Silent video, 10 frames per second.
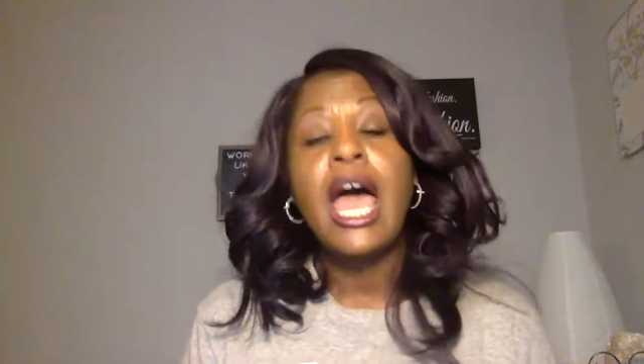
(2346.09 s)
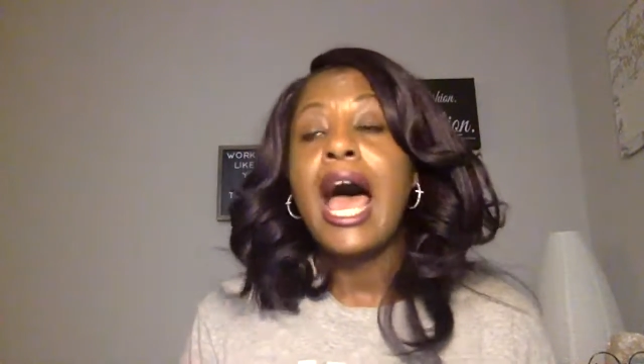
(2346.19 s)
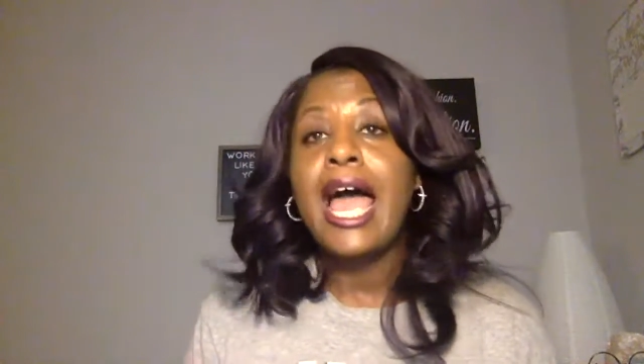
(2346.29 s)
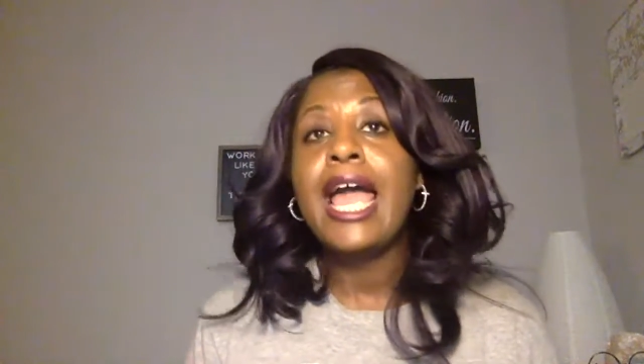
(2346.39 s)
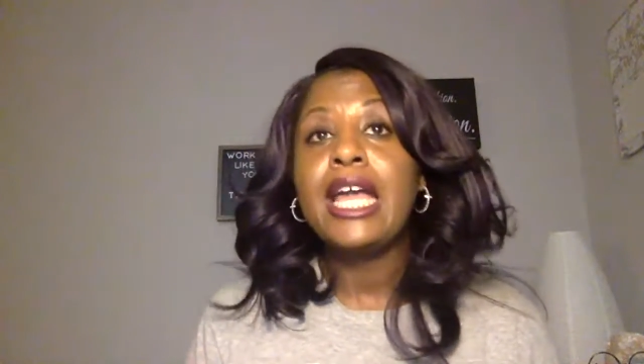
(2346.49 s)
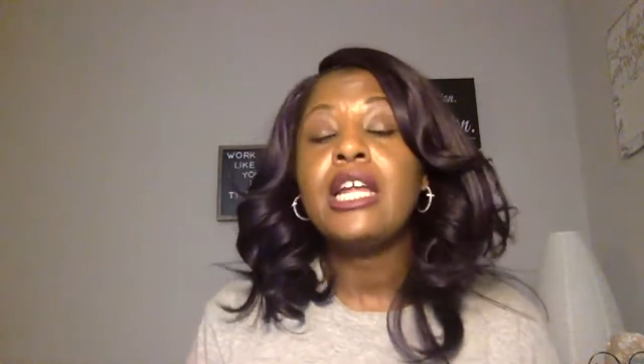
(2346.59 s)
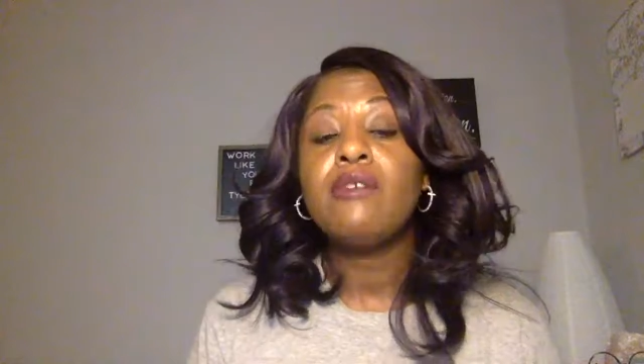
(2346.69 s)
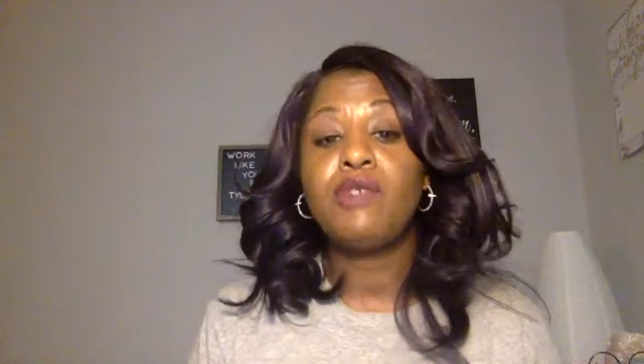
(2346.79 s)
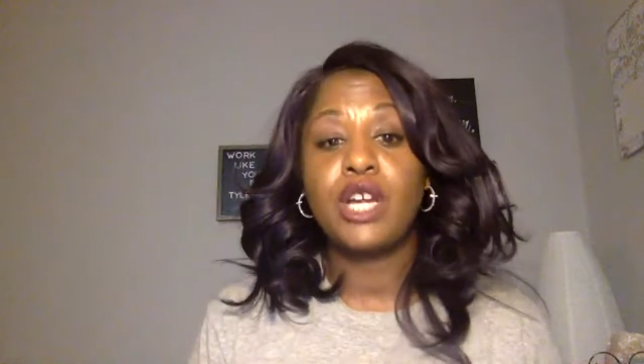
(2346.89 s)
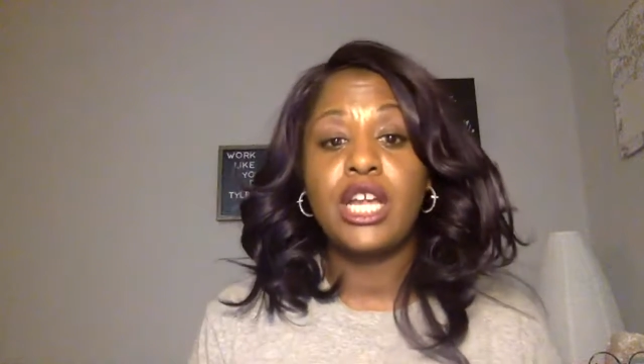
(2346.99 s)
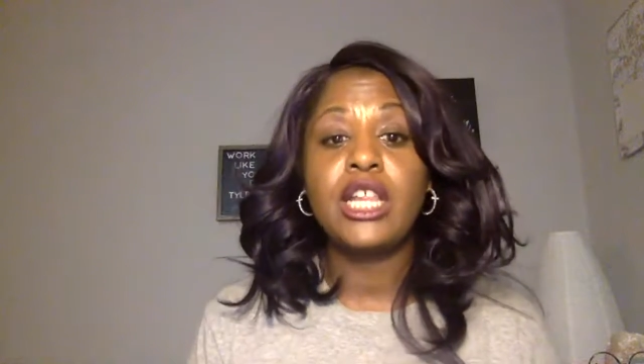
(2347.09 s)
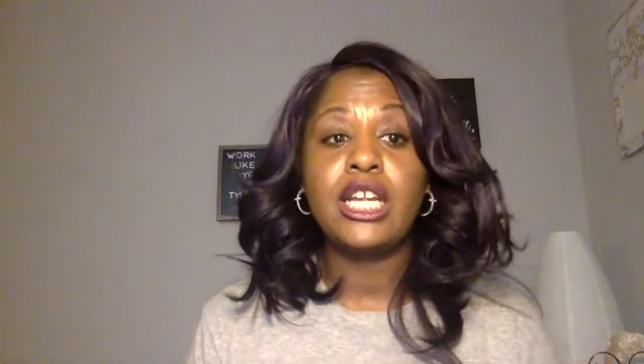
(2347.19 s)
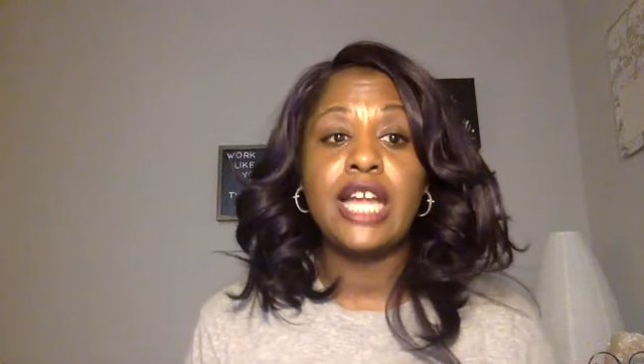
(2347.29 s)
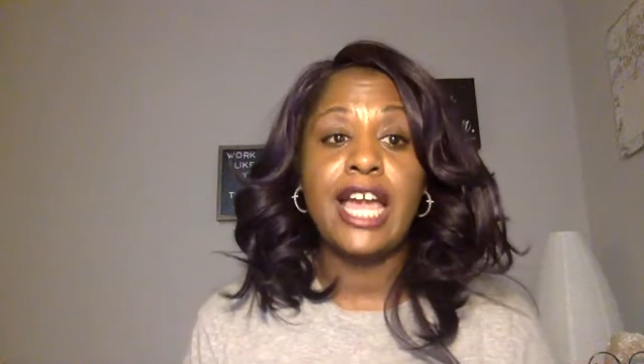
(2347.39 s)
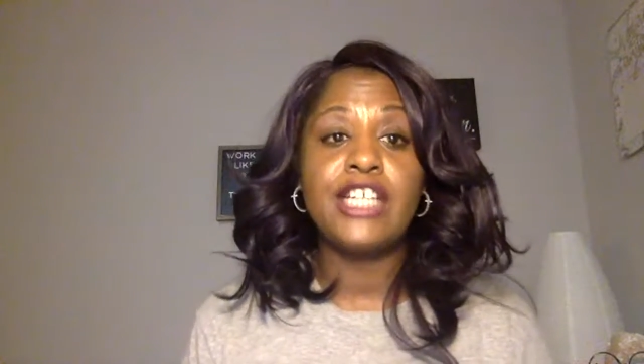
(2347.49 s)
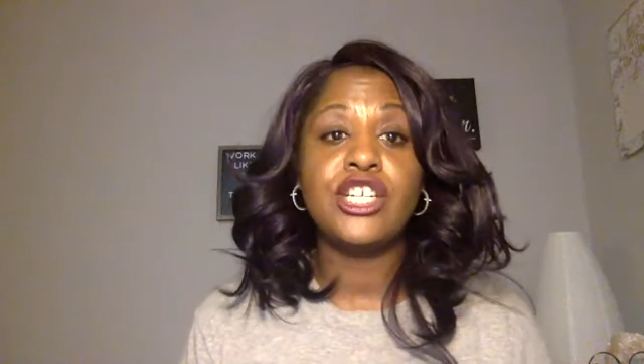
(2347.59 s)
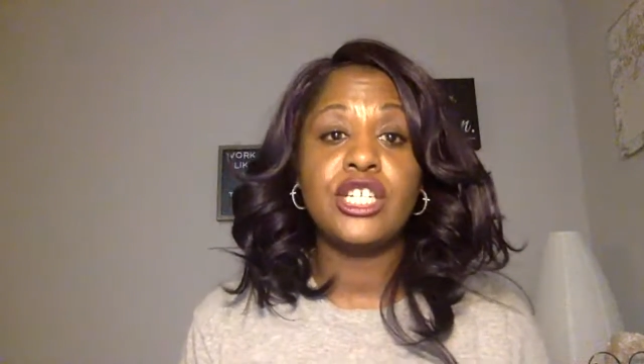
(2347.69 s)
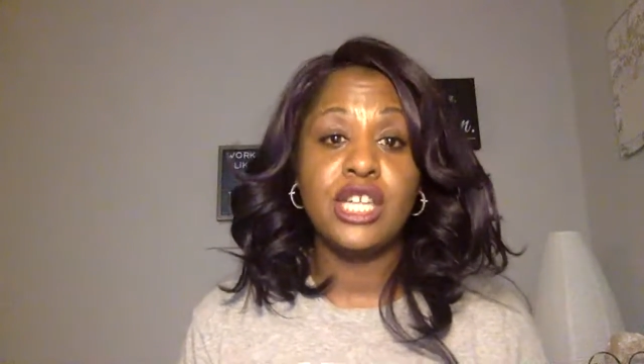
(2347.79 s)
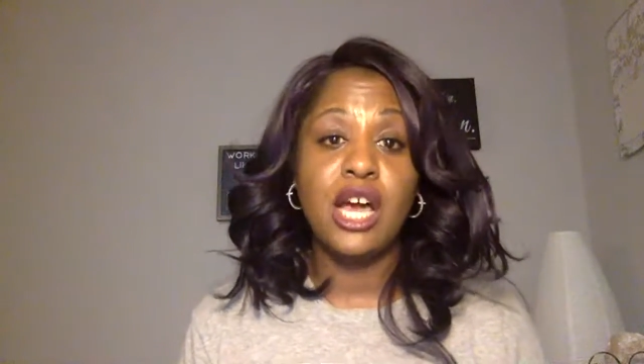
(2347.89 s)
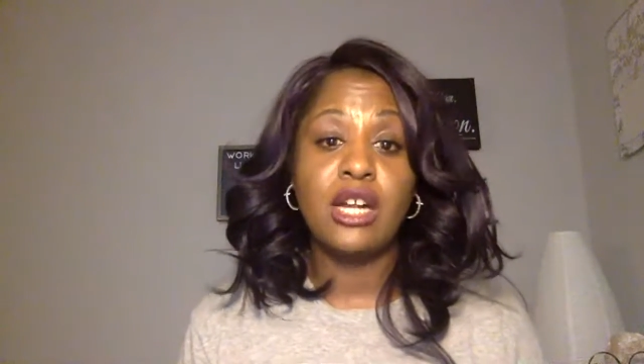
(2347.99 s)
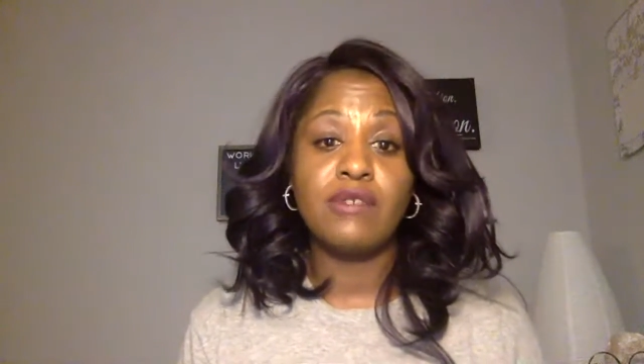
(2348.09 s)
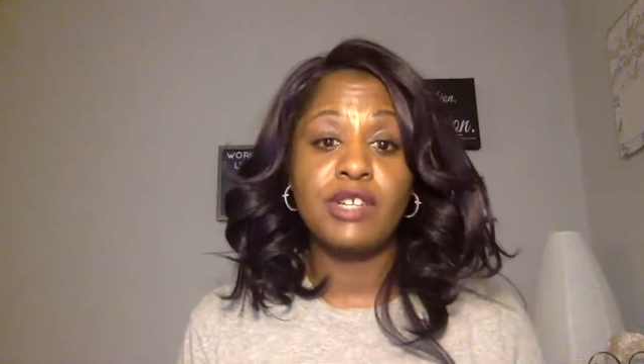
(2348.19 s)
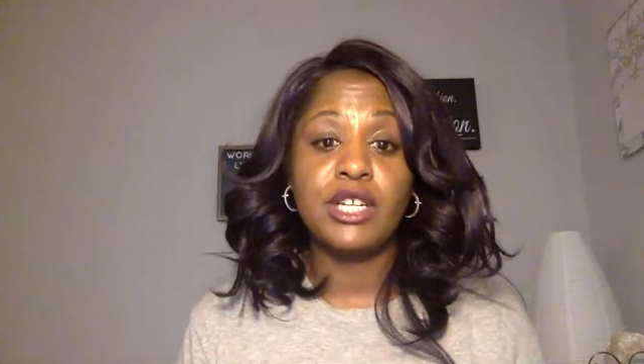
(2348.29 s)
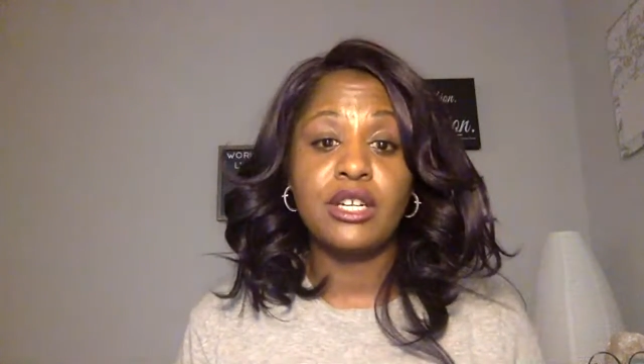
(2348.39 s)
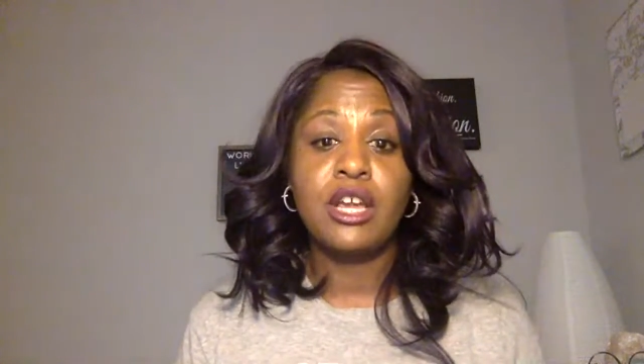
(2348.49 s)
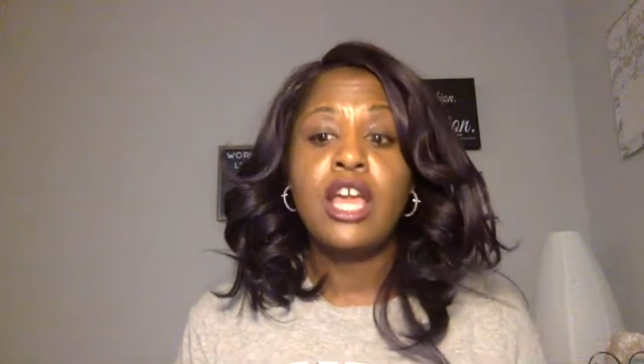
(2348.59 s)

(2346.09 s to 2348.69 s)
I hate him for killing Agent Donovan.